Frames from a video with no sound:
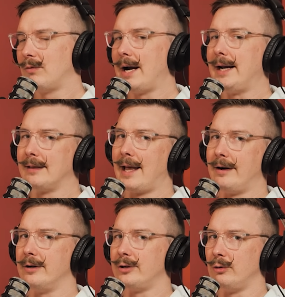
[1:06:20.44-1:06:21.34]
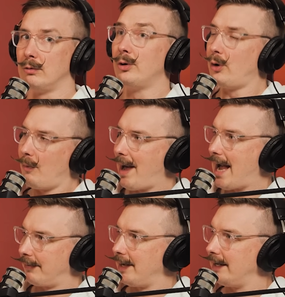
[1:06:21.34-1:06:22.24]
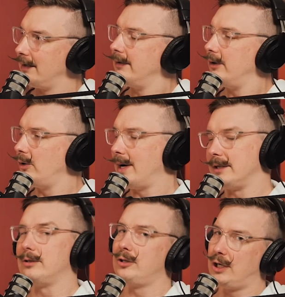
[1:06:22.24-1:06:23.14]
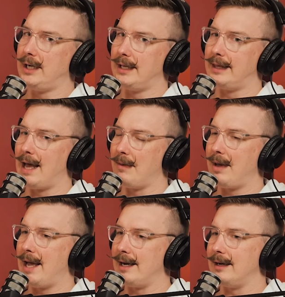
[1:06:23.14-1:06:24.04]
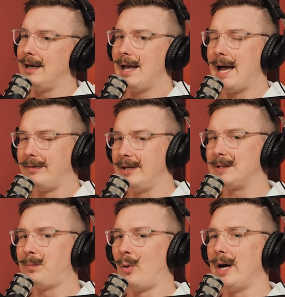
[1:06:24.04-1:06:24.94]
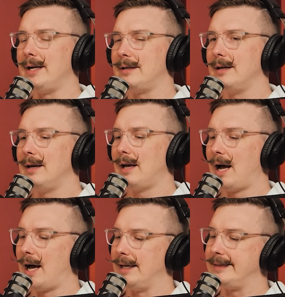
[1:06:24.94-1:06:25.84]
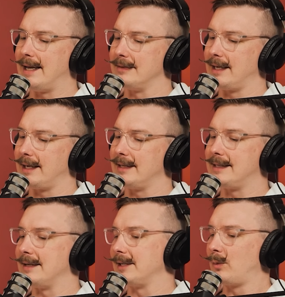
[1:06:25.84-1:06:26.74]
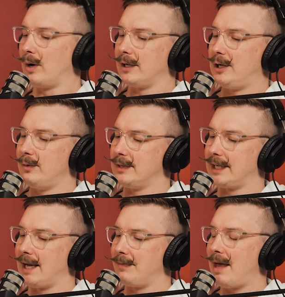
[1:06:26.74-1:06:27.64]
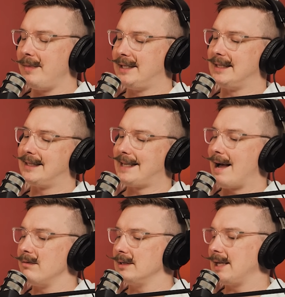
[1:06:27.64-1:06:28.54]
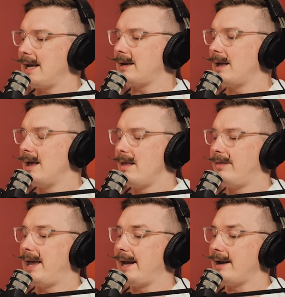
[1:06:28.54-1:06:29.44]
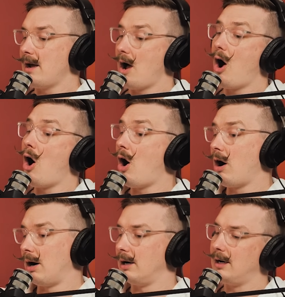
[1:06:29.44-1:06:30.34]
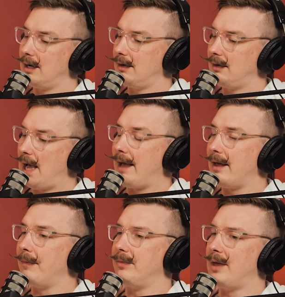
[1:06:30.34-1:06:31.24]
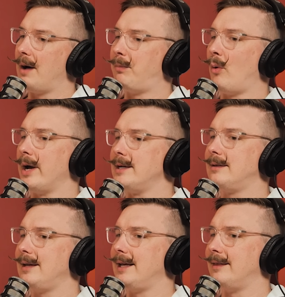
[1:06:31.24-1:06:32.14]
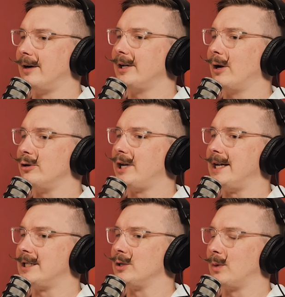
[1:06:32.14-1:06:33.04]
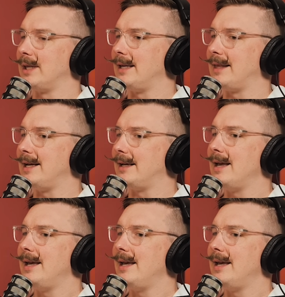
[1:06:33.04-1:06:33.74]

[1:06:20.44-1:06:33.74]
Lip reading: write a letter to Ludo Bagman, who has cheated them. And at this point, it sounds like we're accusing him. That means it sounds like they are at a point in their negotiations where they think